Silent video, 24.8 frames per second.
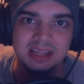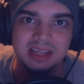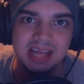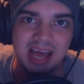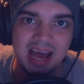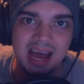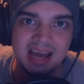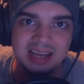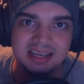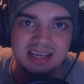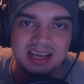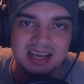
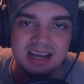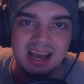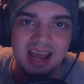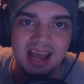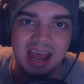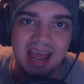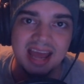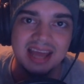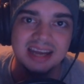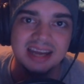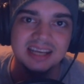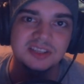that
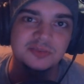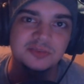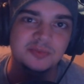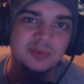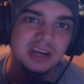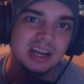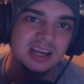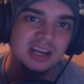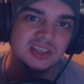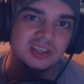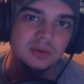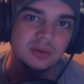and it's
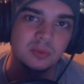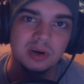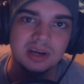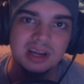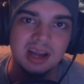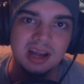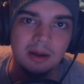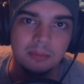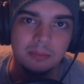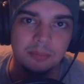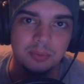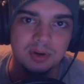been actually
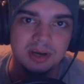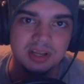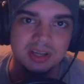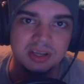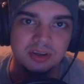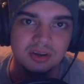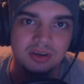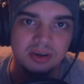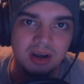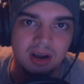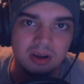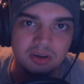working out pretty
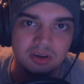good.